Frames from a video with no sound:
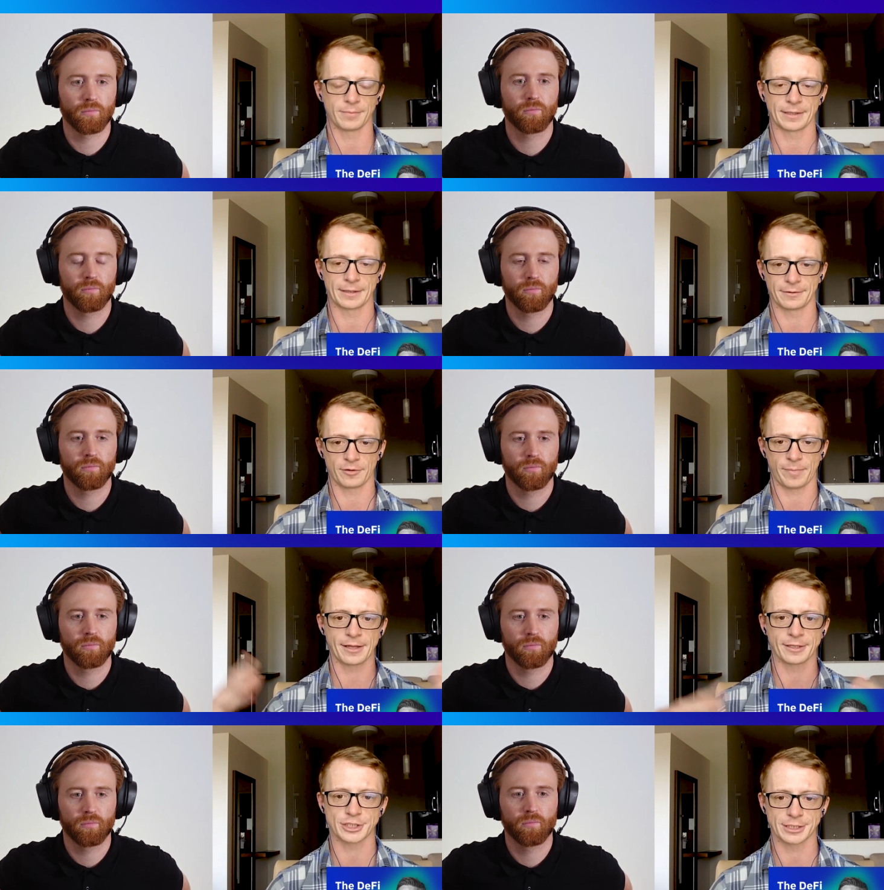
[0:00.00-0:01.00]
Speaker 1: mean, their their
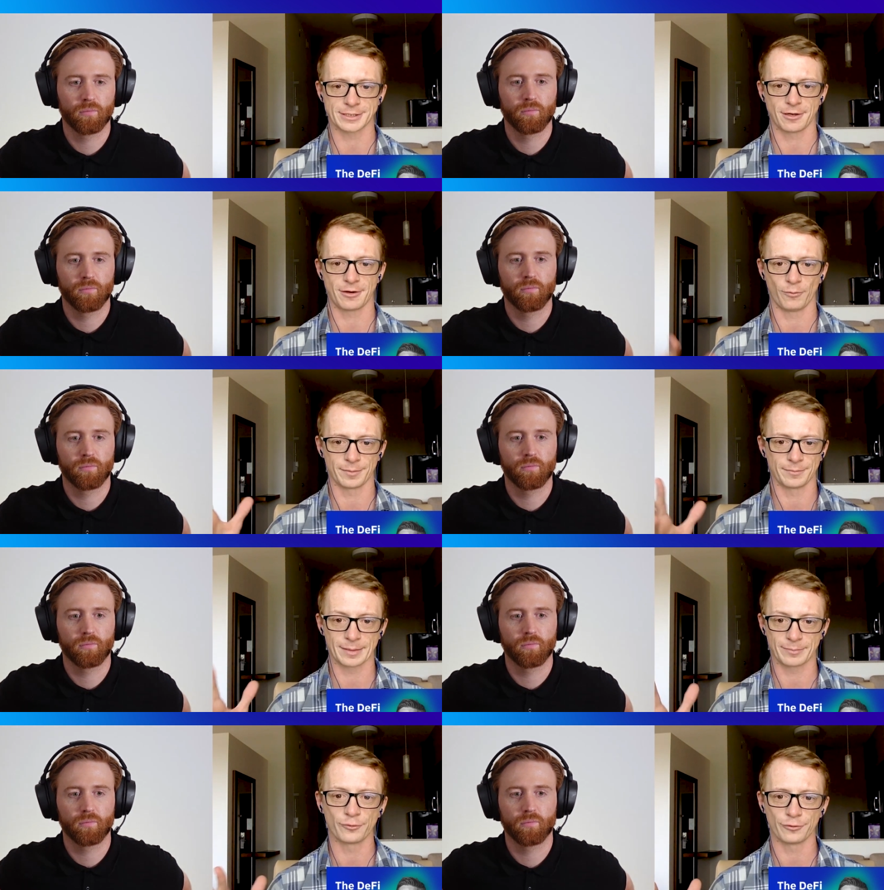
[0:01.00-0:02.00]
balance sheet is all one
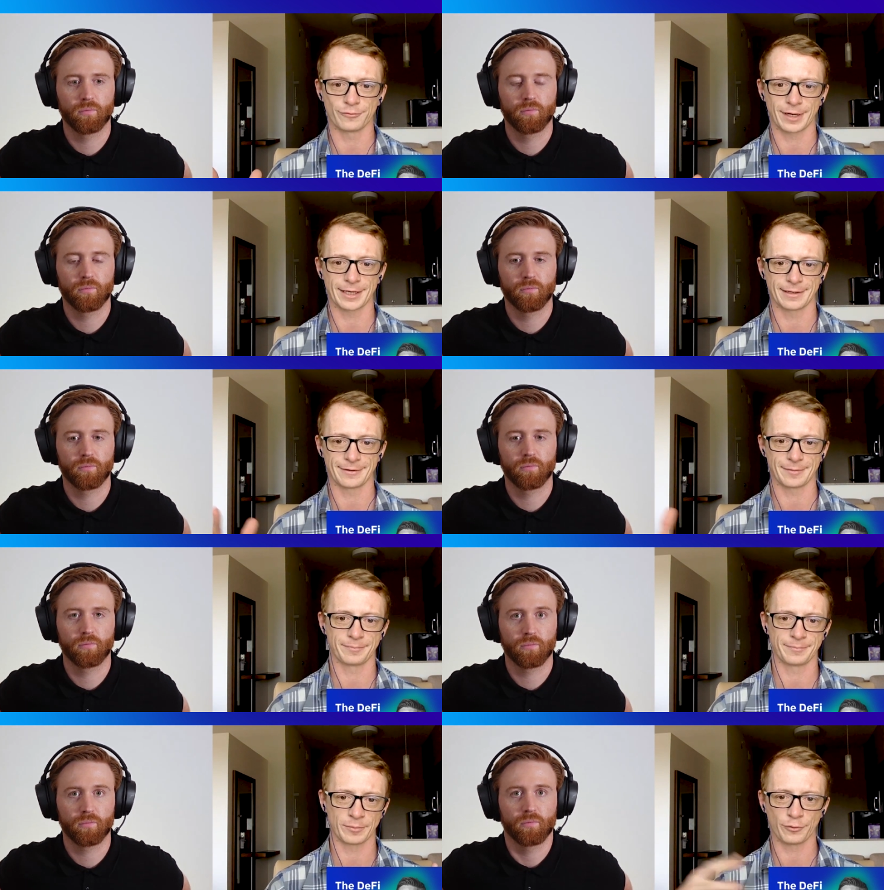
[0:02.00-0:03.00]
big pool, right? And
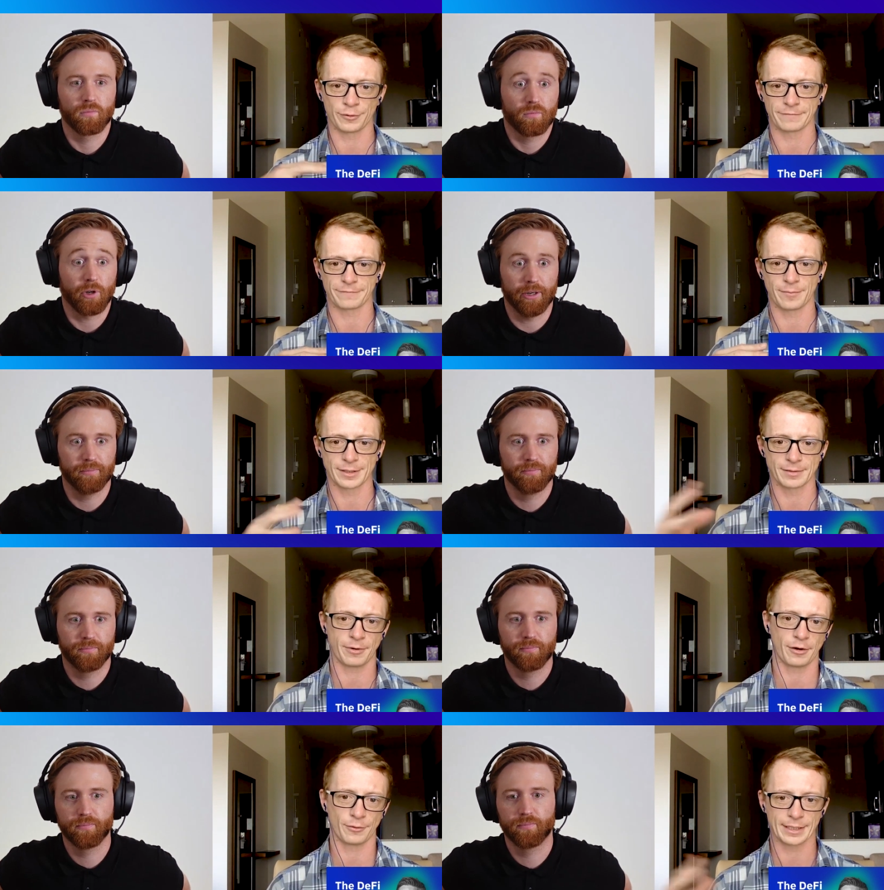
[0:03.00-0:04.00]
they're they're pulling from it
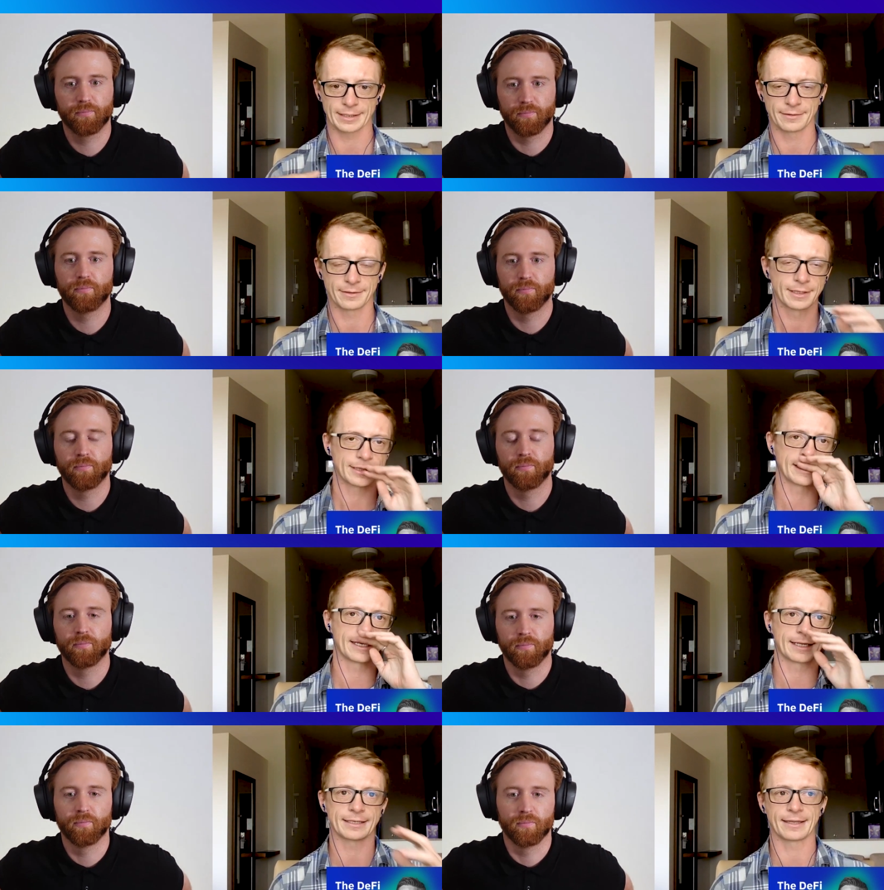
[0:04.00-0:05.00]
and borrowing and
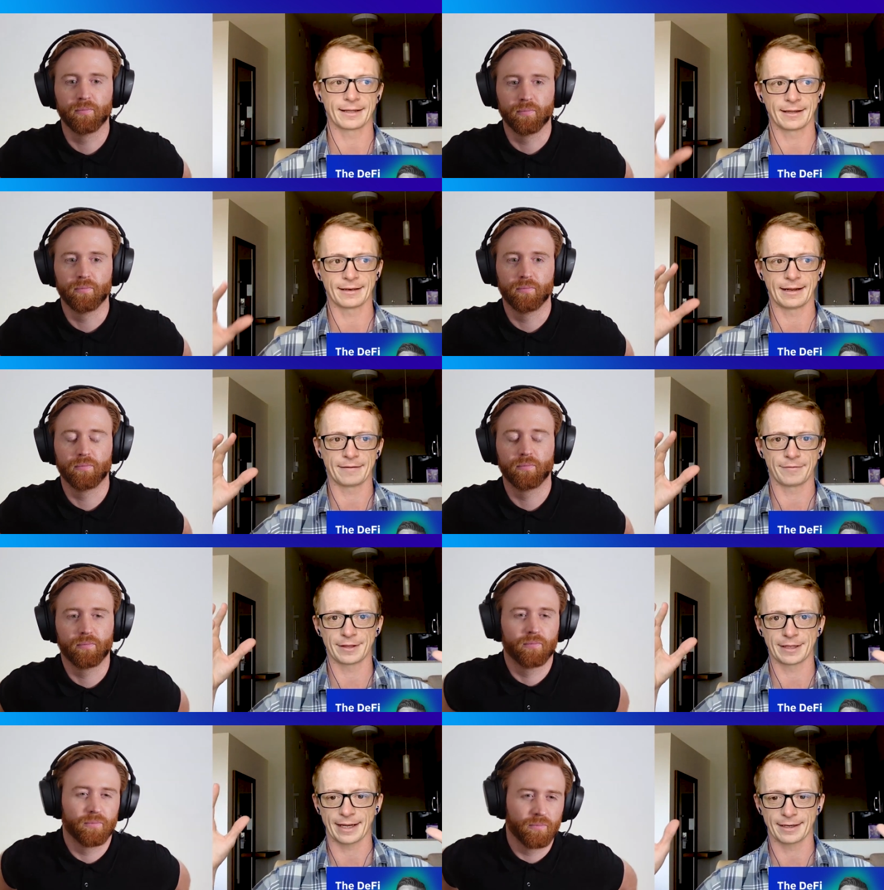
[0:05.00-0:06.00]
lending, and the, and and
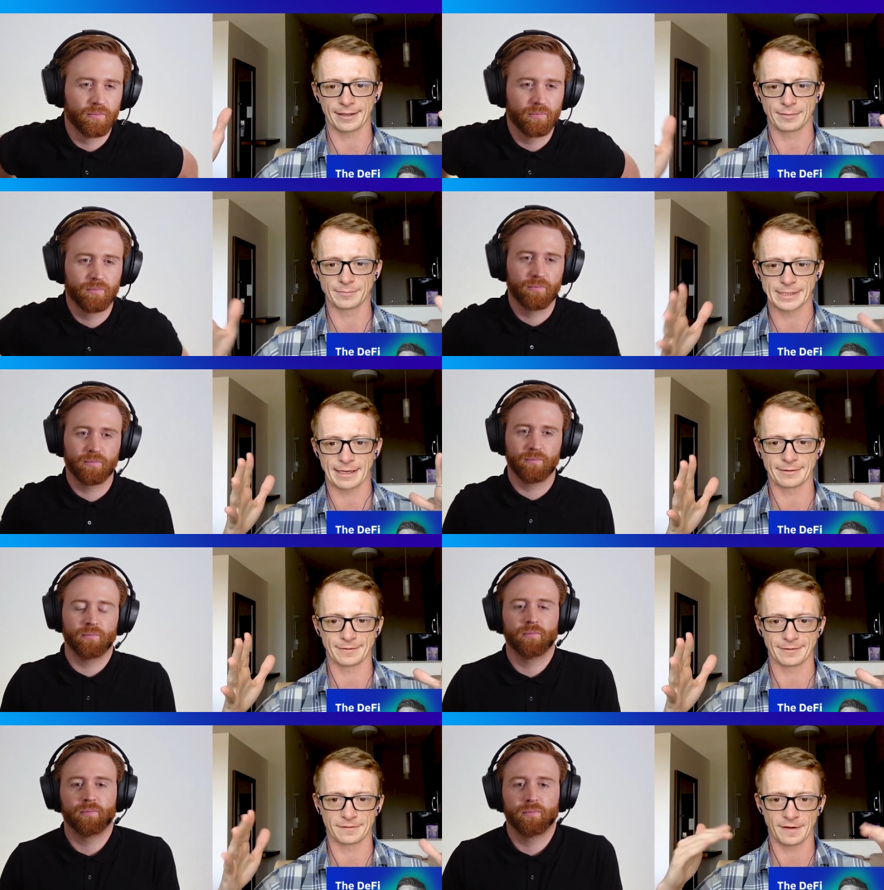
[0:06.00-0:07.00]
everything kind of comes down
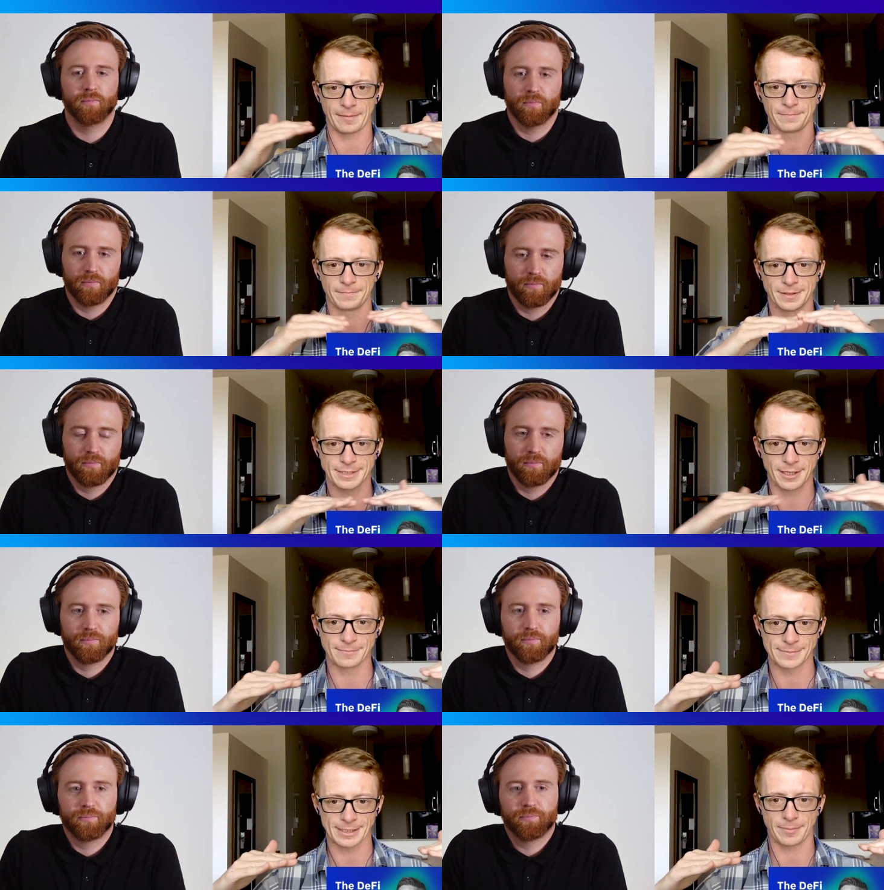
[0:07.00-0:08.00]
to the same
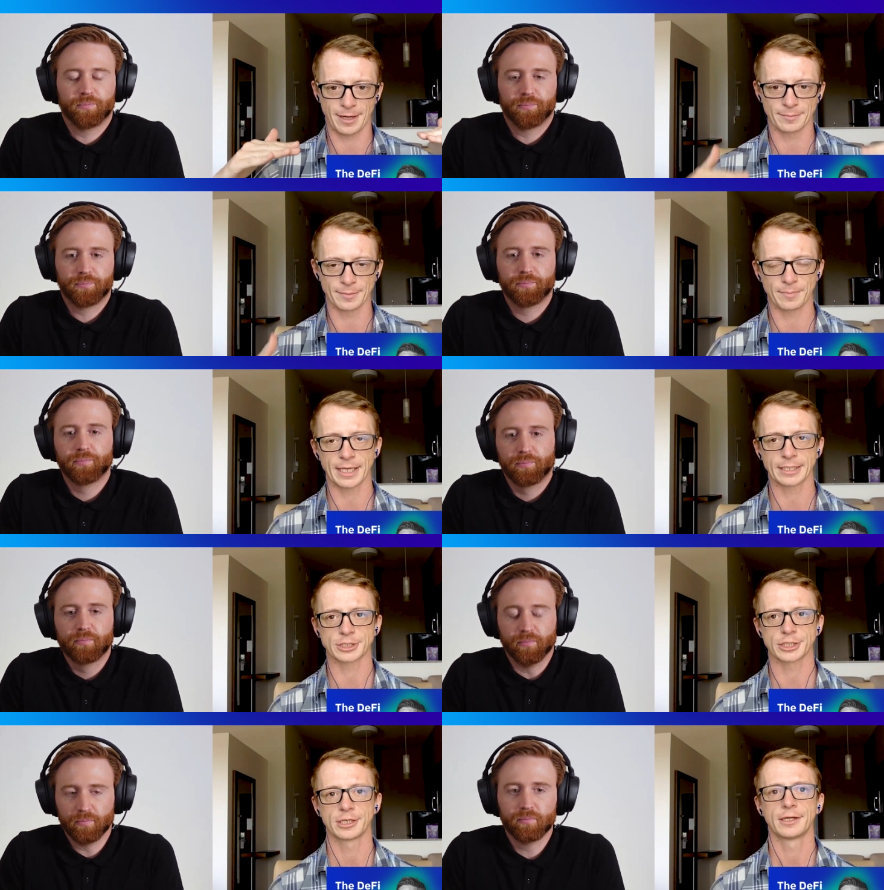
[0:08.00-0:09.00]
sums at the bottom of the
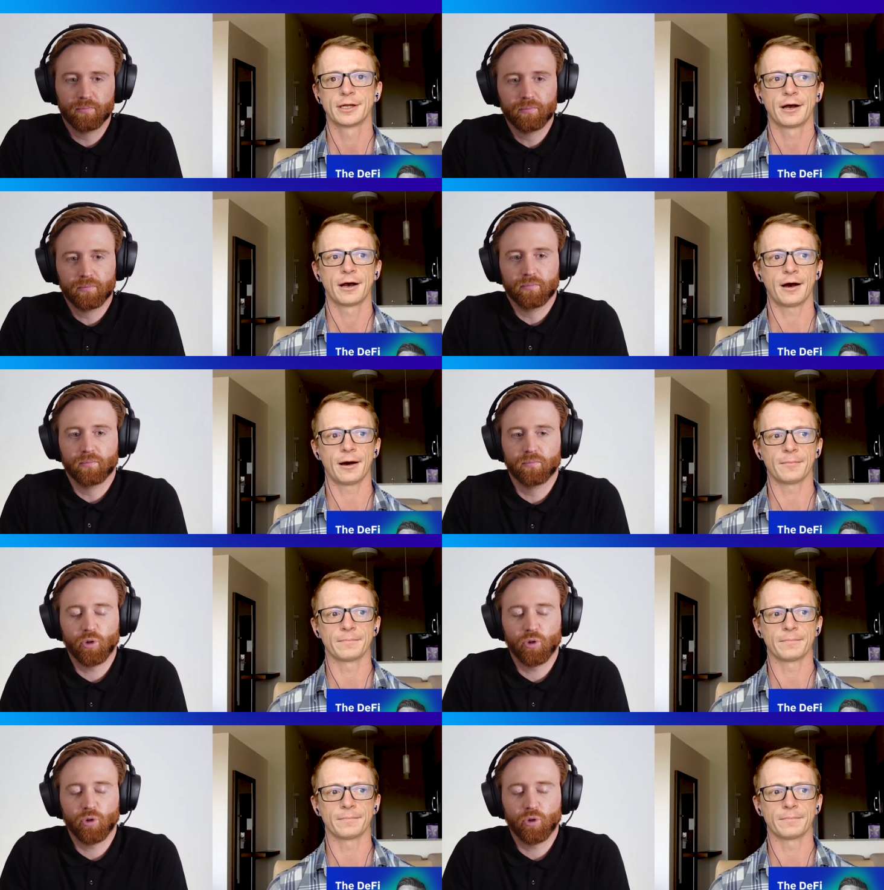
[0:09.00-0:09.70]
page. Um,